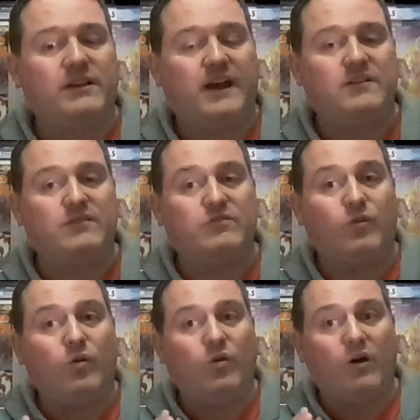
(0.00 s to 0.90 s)
Lantern
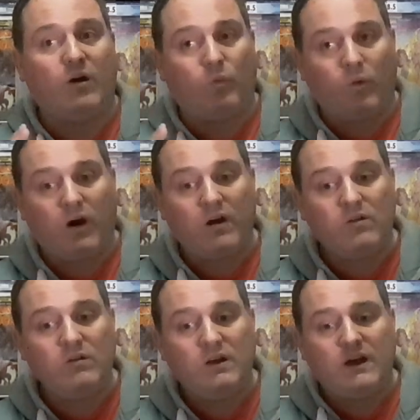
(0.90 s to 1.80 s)
for a while,